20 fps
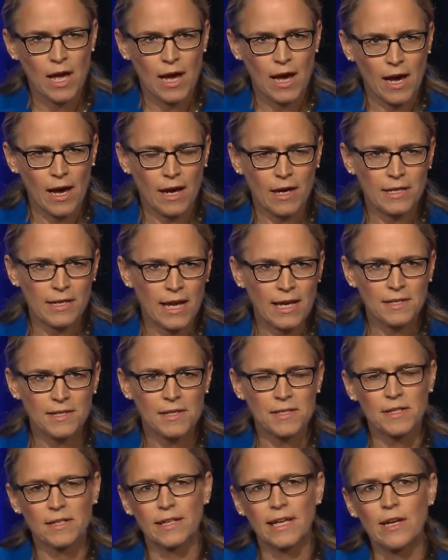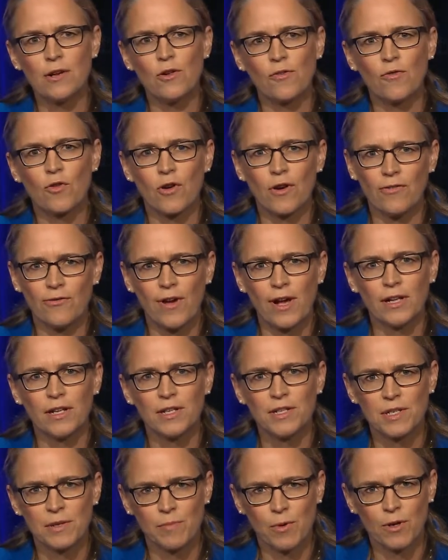Yes, it's illegal for a felon
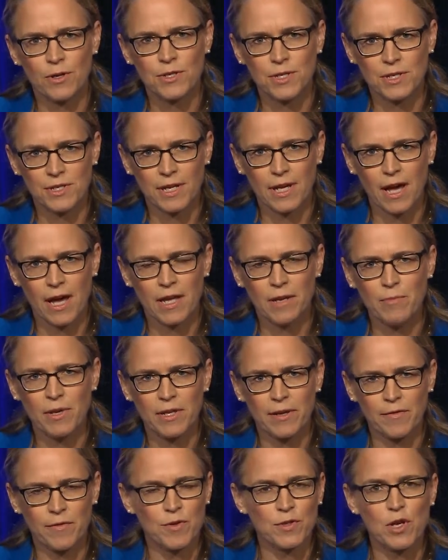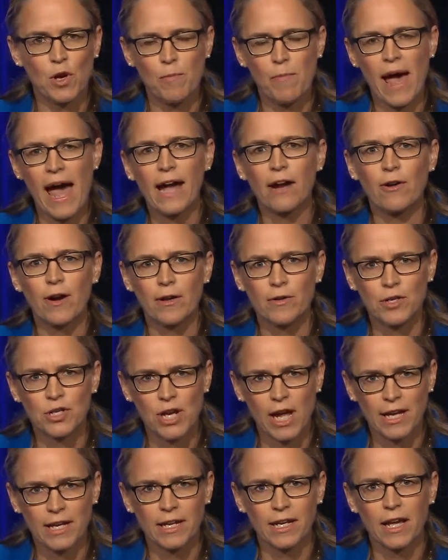to purchase a gun, but if there's no background
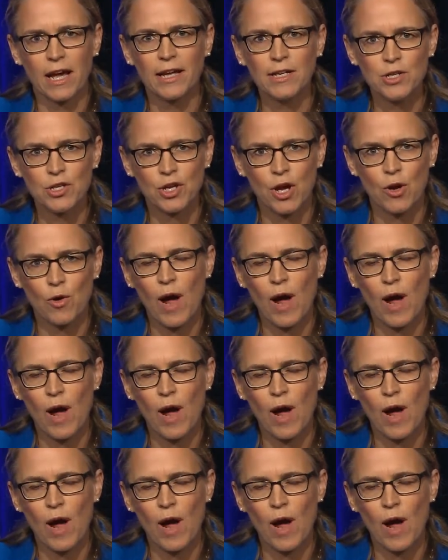check at a gun show,